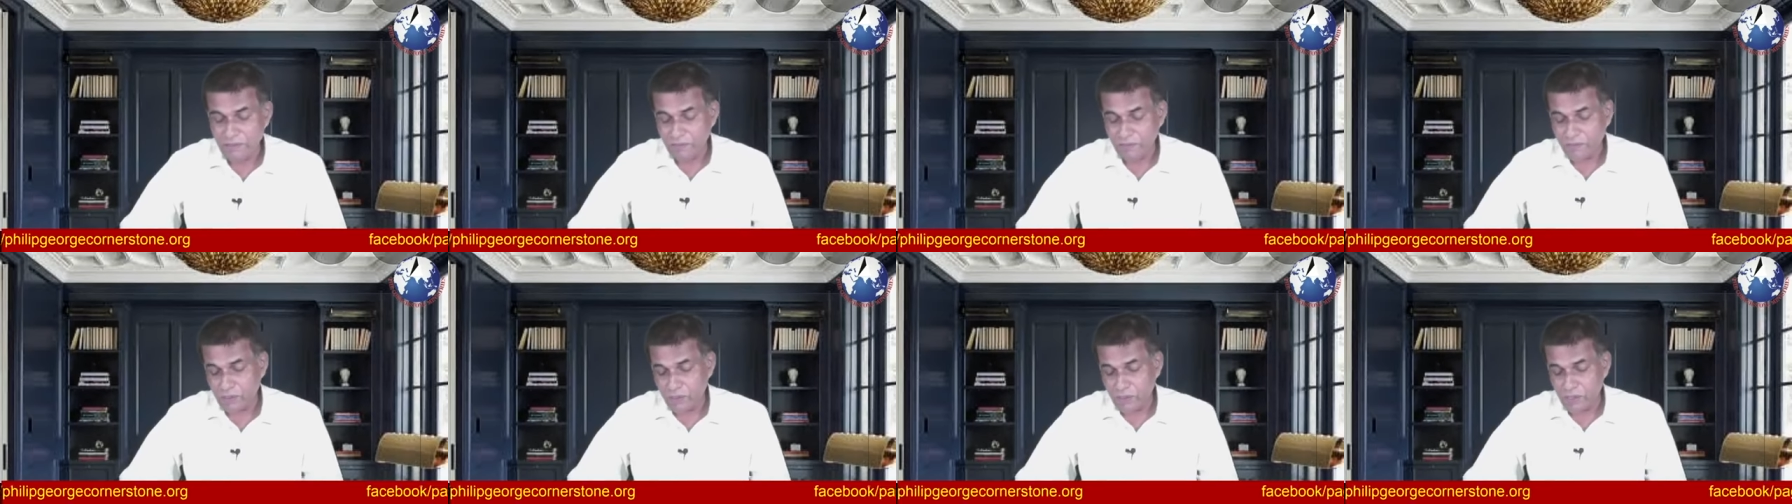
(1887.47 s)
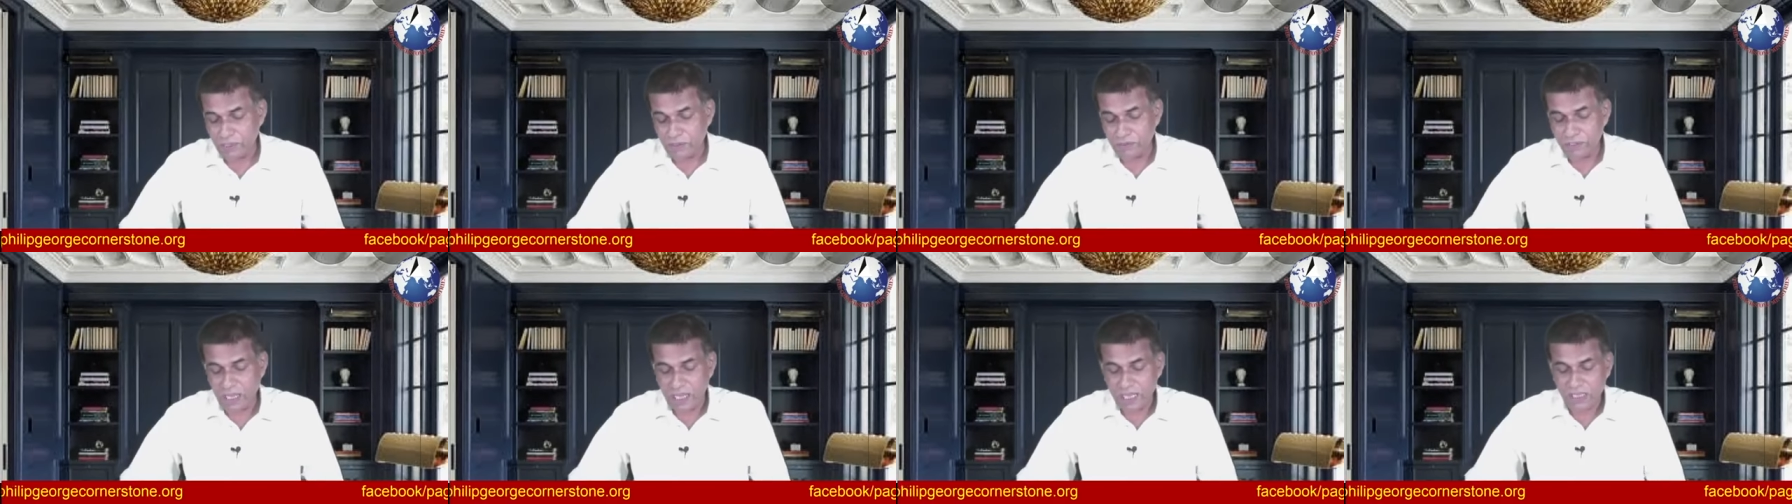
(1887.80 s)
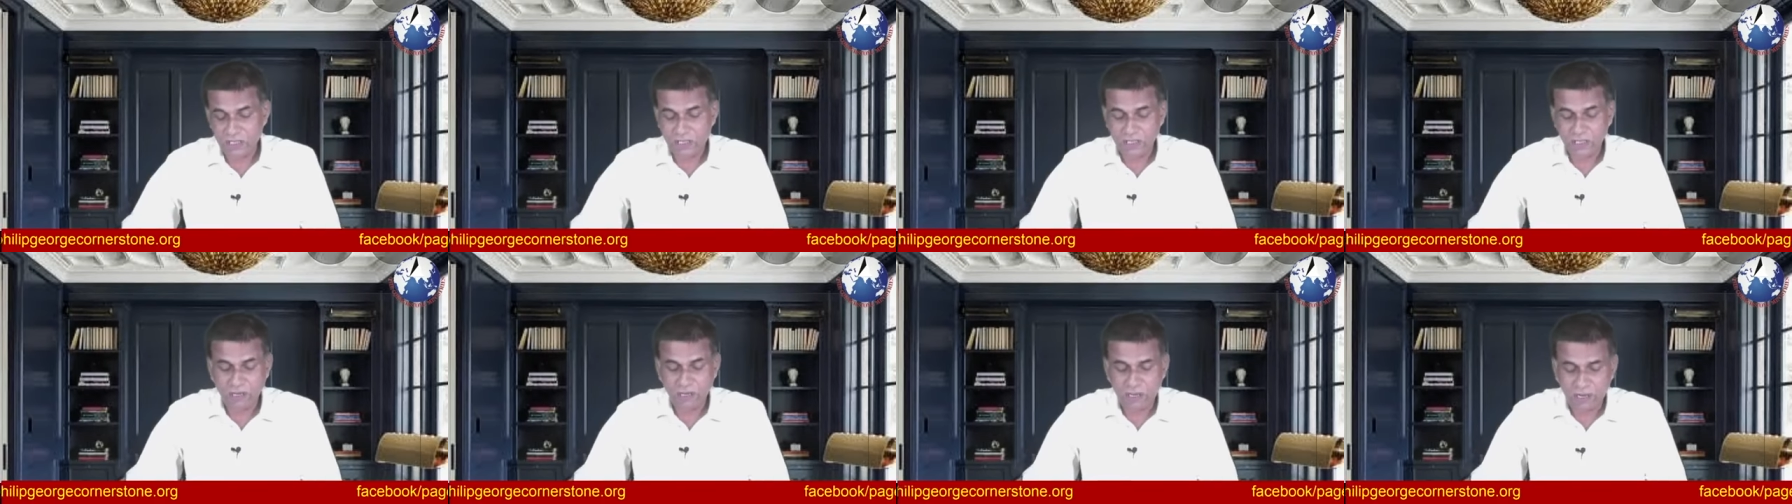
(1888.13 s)
you have to
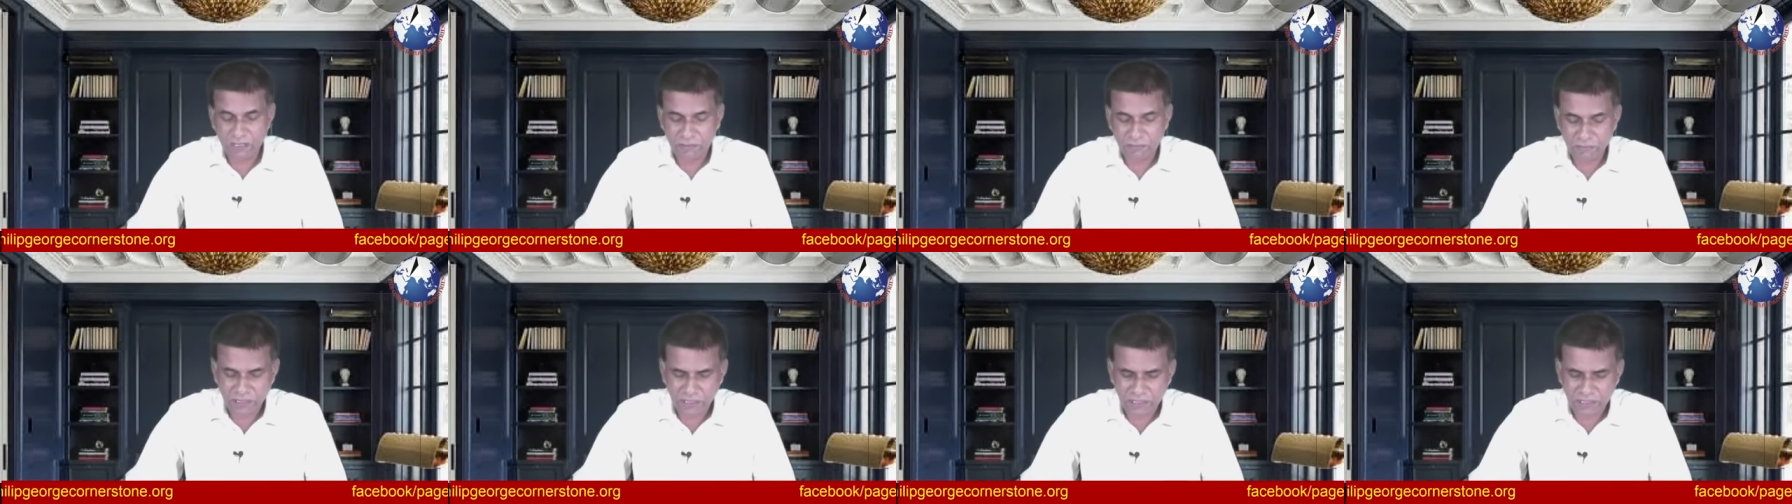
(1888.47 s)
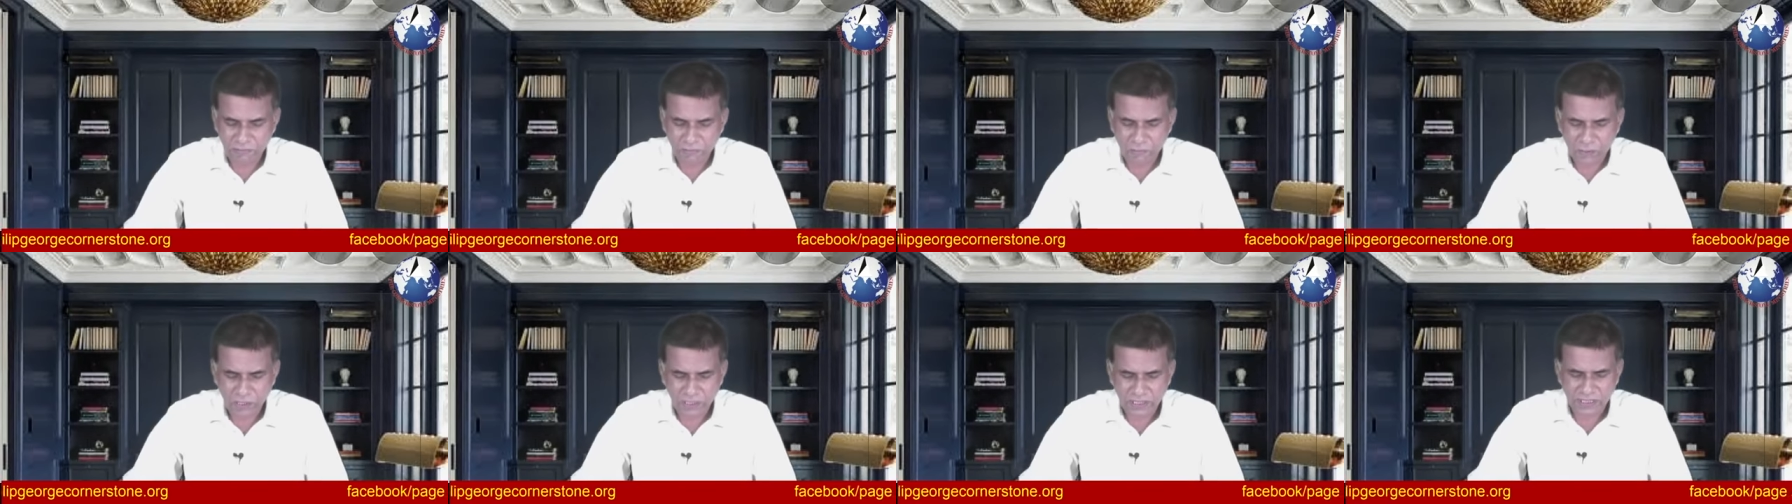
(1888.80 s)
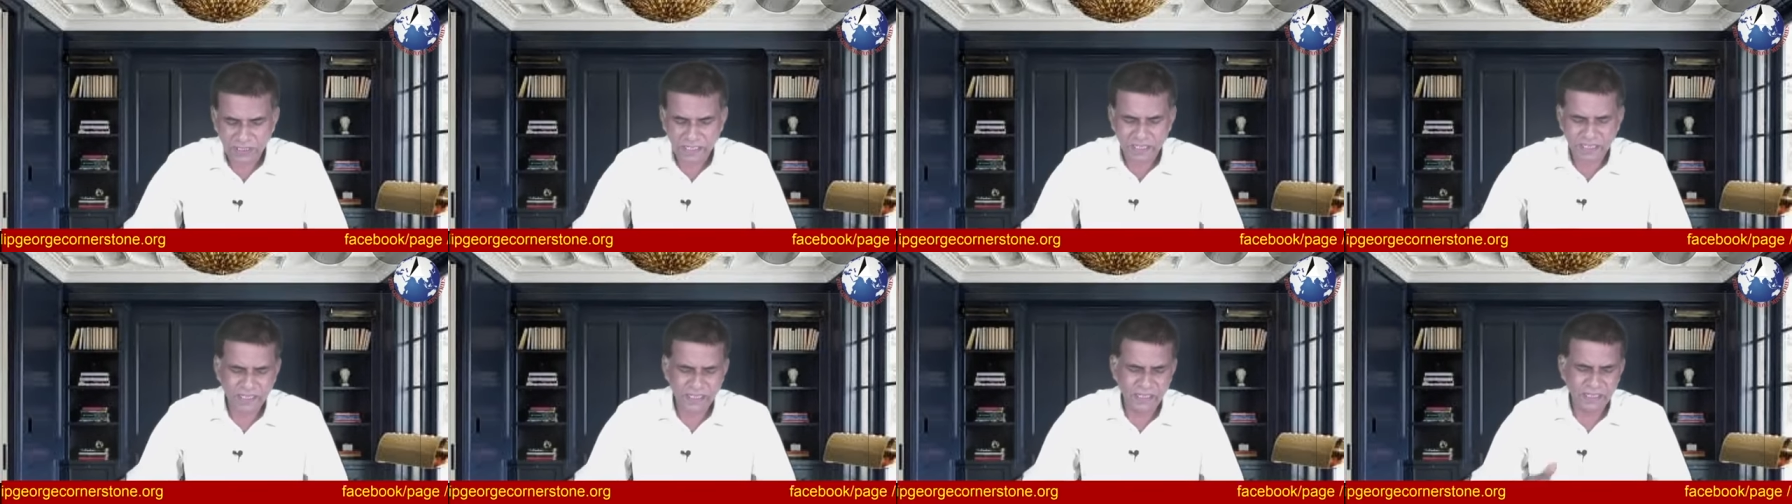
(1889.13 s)
ask god but what
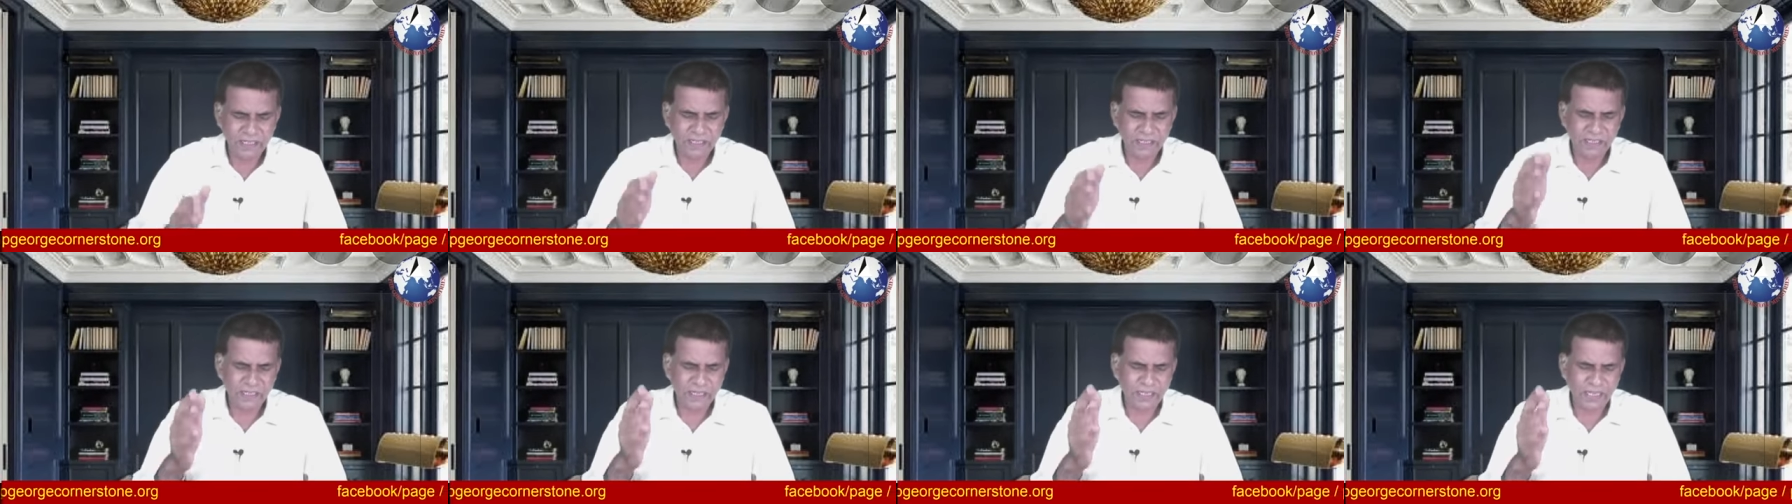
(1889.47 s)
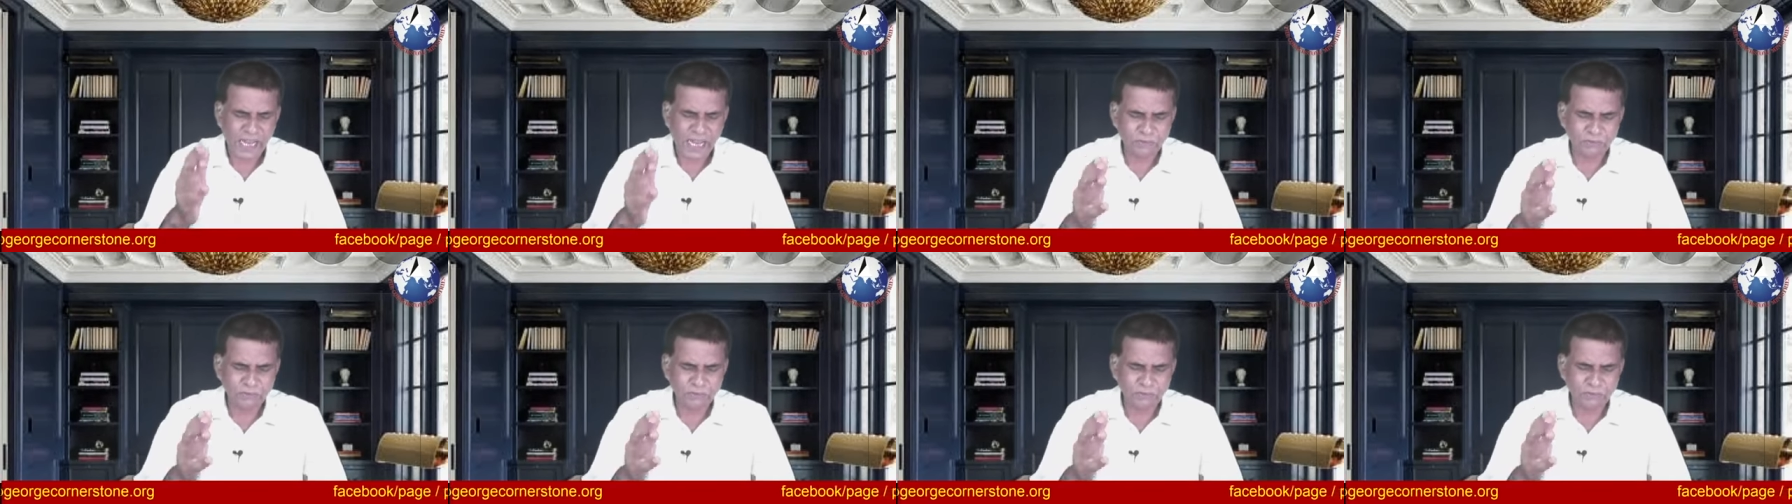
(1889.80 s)
i here